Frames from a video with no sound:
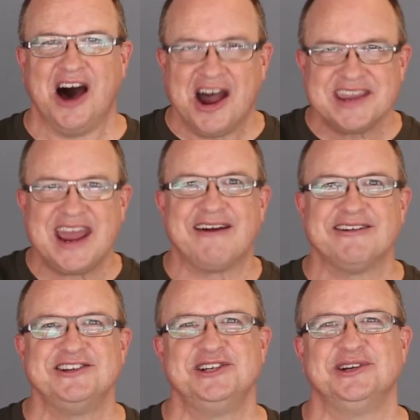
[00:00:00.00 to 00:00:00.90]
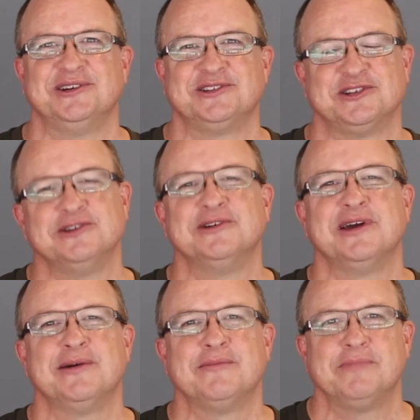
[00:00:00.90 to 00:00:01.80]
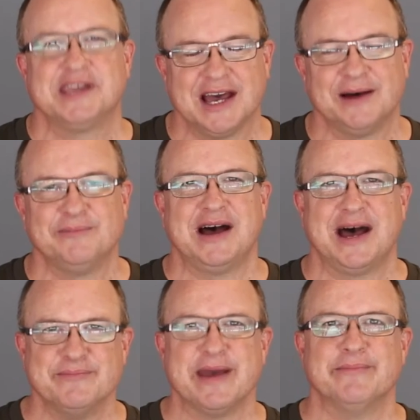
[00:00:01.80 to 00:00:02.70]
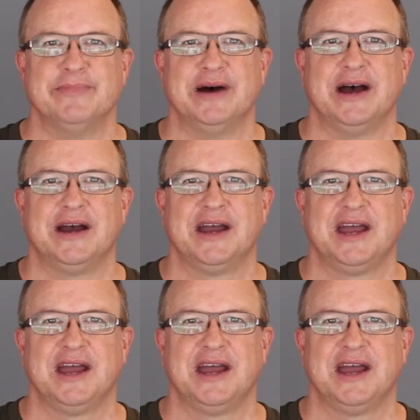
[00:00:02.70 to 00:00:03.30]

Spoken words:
I encourage you to become a member.